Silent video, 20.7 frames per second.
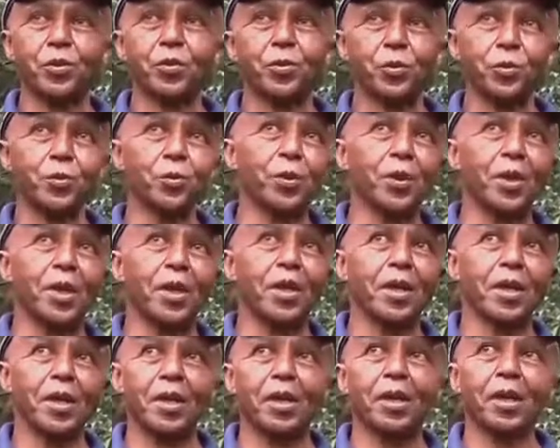to
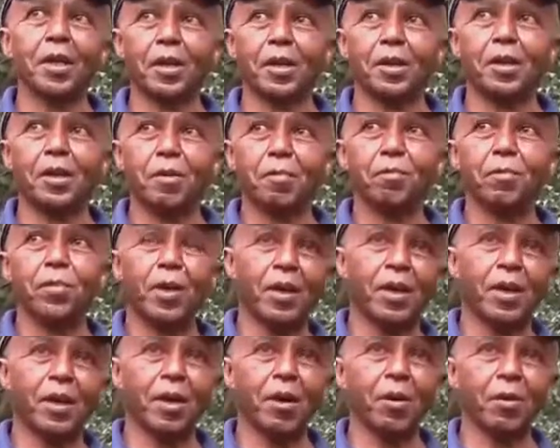keep
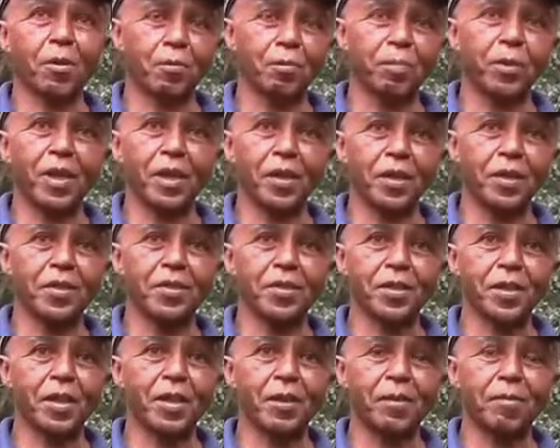our planet